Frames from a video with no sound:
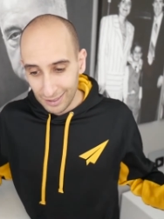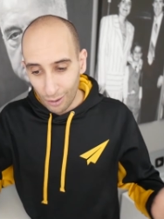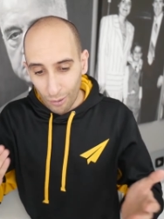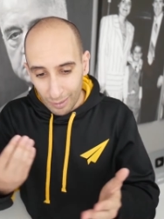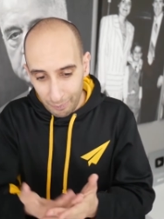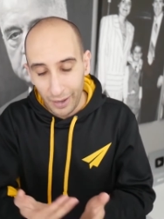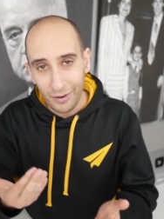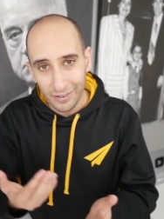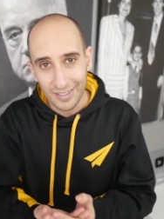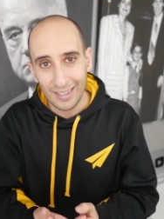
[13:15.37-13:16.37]
Don't compare
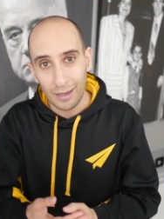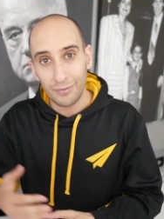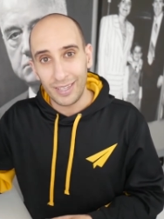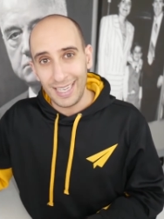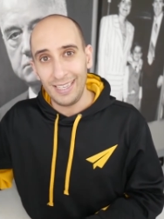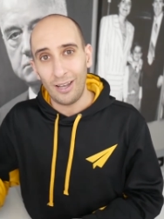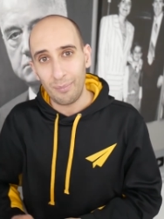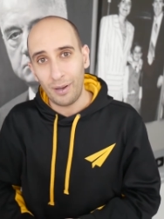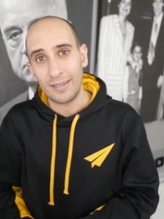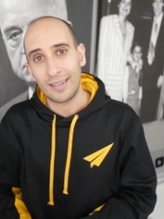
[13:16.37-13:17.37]
yourself to
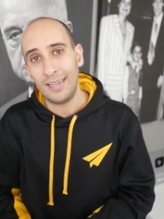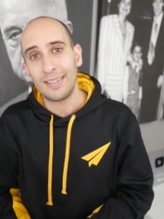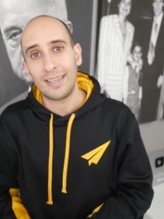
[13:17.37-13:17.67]
Elon Musk and his